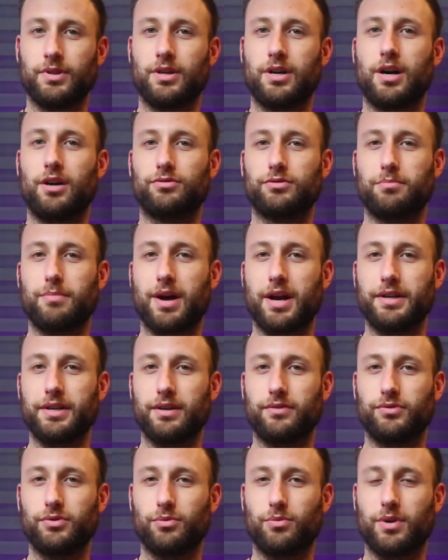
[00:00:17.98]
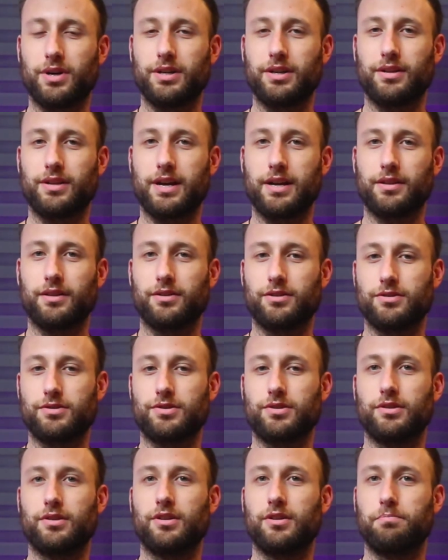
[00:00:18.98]
I'll remind everyone that
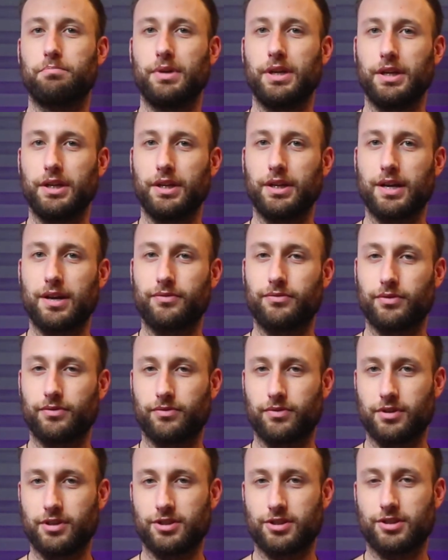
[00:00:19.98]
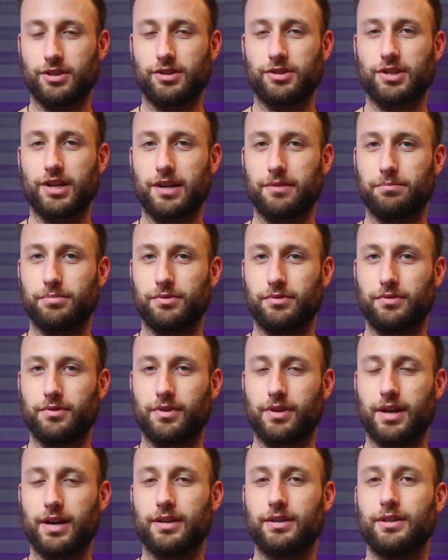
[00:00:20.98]
there's a PDF for this example
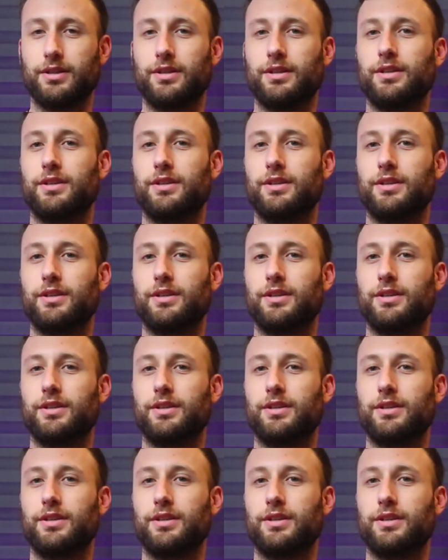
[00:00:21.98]
that